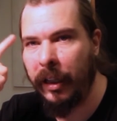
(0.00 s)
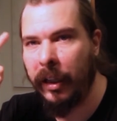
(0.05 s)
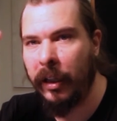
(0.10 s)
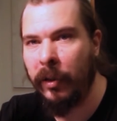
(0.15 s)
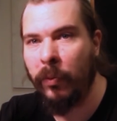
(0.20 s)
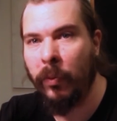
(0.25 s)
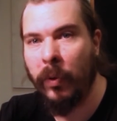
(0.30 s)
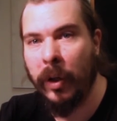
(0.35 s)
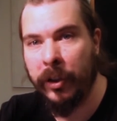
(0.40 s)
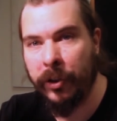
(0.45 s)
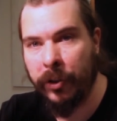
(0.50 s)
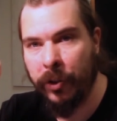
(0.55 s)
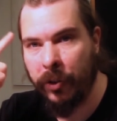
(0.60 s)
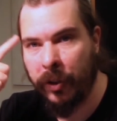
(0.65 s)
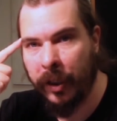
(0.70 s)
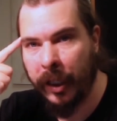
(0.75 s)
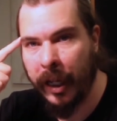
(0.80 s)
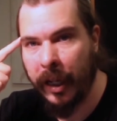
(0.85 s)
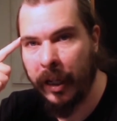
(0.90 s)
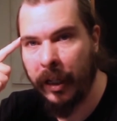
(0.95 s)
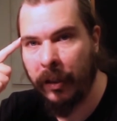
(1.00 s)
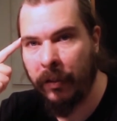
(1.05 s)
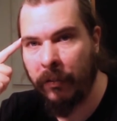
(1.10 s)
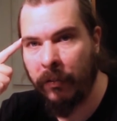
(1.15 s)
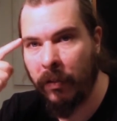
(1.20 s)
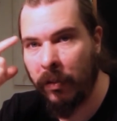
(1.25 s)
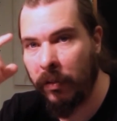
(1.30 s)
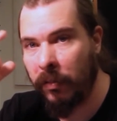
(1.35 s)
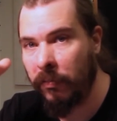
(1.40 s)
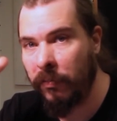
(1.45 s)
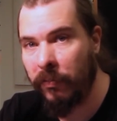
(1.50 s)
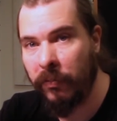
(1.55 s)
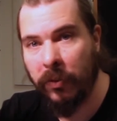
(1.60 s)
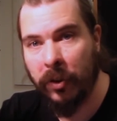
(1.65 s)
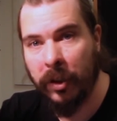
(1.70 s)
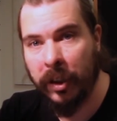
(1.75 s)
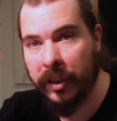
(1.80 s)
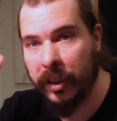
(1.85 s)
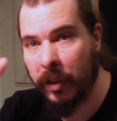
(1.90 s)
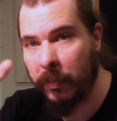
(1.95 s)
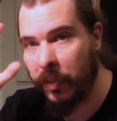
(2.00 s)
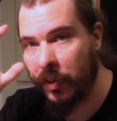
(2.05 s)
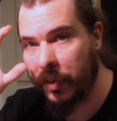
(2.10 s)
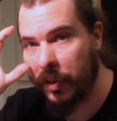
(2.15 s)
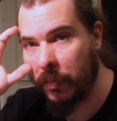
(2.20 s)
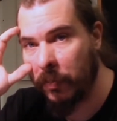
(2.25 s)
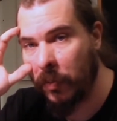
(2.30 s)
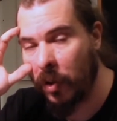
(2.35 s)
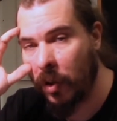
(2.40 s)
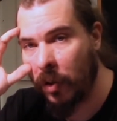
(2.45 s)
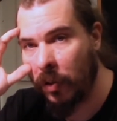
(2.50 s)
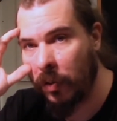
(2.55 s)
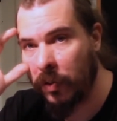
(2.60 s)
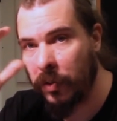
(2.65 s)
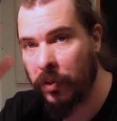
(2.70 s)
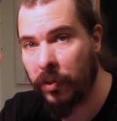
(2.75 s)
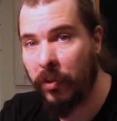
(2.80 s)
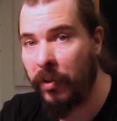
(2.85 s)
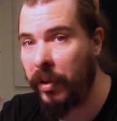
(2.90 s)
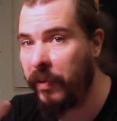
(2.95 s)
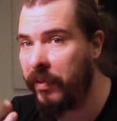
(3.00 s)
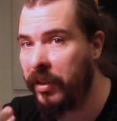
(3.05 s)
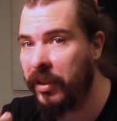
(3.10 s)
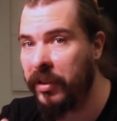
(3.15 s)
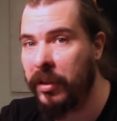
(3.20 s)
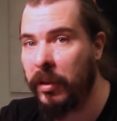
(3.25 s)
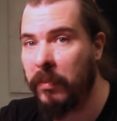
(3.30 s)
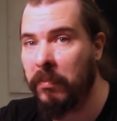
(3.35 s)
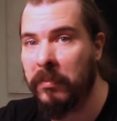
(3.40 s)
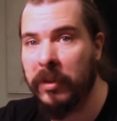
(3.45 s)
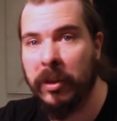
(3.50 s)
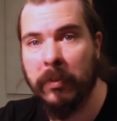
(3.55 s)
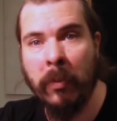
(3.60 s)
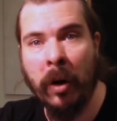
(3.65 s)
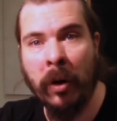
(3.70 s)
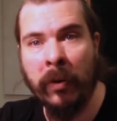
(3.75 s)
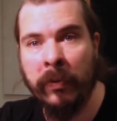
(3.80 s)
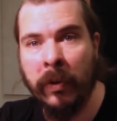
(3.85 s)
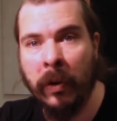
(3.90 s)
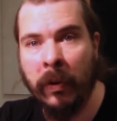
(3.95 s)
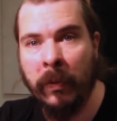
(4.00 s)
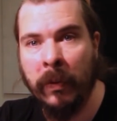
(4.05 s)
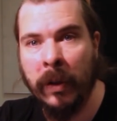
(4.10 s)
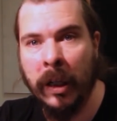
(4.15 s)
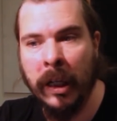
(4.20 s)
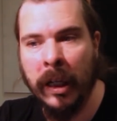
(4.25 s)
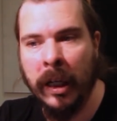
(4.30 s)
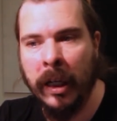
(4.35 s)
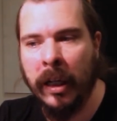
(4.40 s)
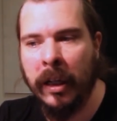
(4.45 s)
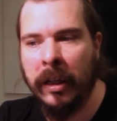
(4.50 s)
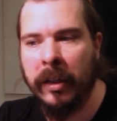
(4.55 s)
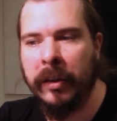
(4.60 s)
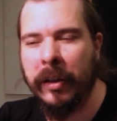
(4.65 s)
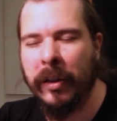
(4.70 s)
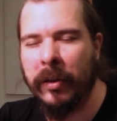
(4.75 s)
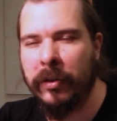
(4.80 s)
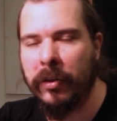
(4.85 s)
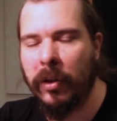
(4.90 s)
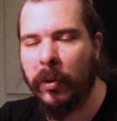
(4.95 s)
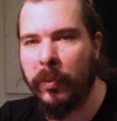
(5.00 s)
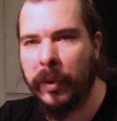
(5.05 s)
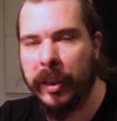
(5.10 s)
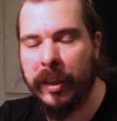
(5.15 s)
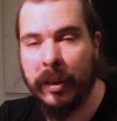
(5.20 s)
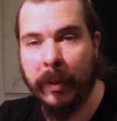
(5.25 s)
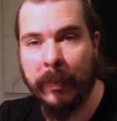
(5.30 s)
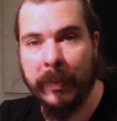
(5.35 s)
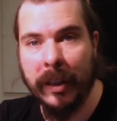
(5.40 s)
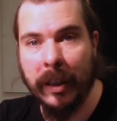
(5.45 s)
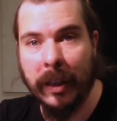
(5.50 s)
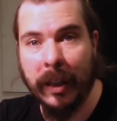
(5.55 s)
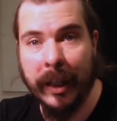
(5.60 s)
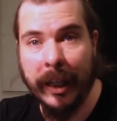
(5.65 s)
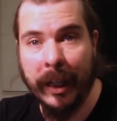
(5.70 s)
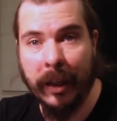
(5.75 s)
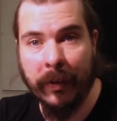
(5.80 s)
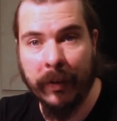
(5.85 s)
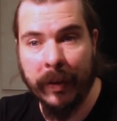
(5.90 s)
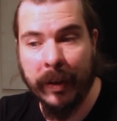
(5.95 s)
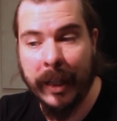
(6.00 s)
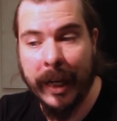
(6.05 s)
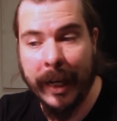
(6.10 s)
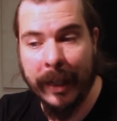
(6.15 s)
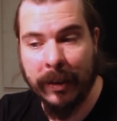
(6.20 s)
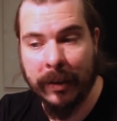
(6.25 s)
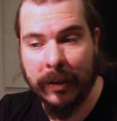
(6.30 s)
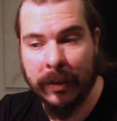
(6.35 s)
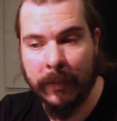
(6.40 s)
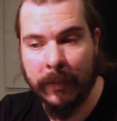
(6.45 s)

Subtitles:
and what you're getting on, for example, some goggles or even some smartphone. There's always some delay on that.